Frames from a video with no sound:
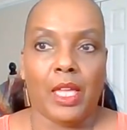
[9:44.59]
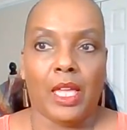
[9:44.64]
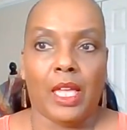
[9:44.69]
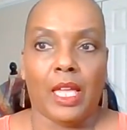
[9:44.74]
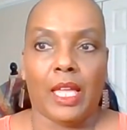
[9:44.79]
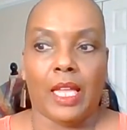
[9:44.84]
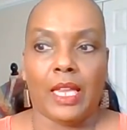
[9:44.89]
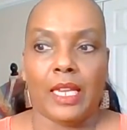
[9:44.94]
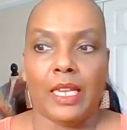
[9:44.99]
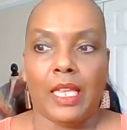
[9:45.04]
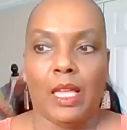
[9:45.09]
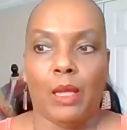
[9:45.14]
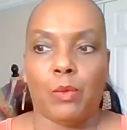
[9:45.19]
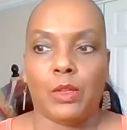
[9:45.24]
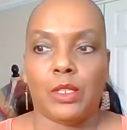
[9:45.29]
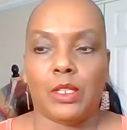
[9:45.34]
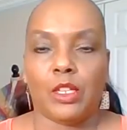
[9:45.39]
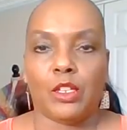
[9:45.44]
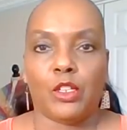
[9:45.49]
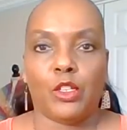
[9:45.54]
and it
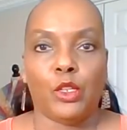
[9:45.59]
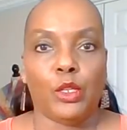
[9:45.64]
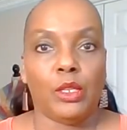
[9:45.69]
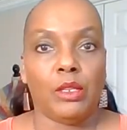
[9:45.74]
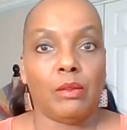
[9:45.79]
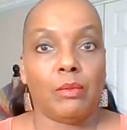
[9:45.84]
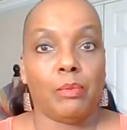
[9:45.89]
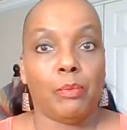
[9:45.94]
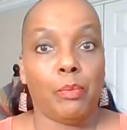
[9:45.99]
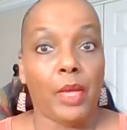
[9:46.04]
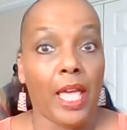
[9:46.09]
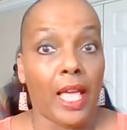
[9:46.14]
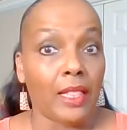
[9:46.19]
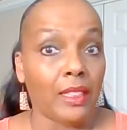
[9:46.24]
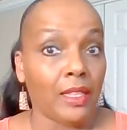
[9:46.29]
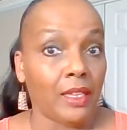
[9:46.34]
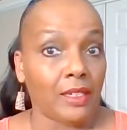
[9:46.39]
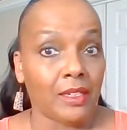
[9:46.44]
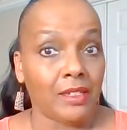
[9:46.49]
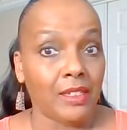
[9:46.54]
was a good
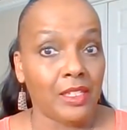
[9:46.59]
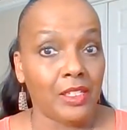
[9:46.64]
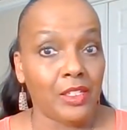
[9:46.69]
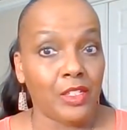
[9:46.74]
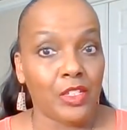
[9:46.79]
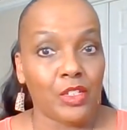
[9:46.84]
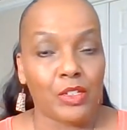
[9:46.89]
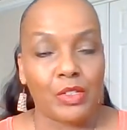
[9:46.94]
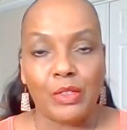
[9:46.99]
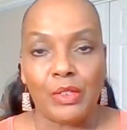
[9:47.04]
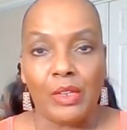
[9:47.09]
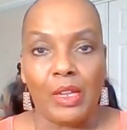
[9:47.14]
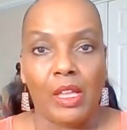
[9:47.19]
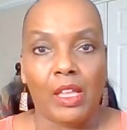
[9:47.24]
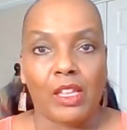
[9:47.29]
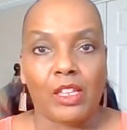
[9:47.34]
palette cleanser